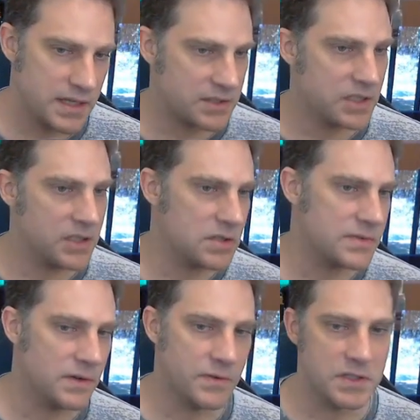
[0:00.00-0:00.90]
This is actually
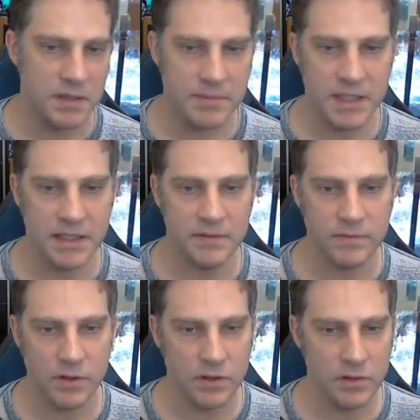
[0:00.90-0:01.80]
useful for
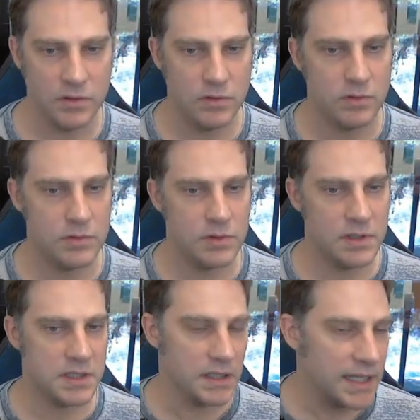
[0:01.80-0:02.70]
something for you
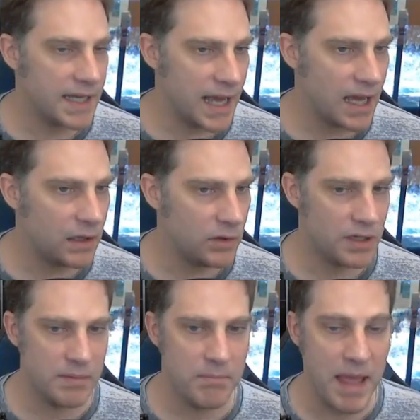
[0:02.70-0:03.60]
to link at. You
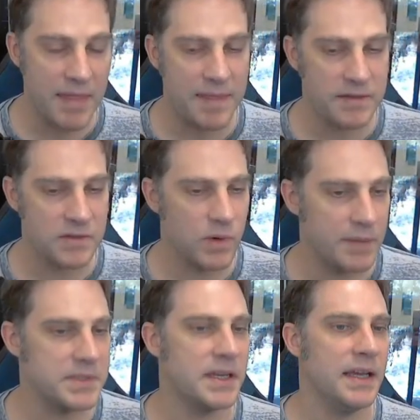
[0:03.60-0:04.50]
can embed this
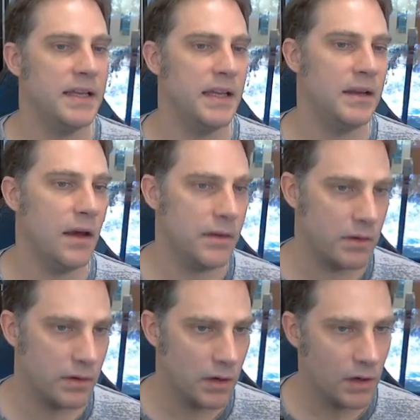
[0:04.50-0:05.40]
website into
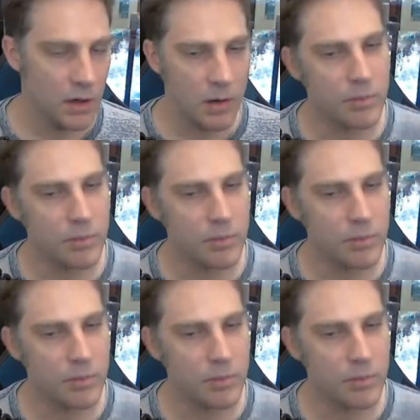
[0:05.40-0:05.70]
other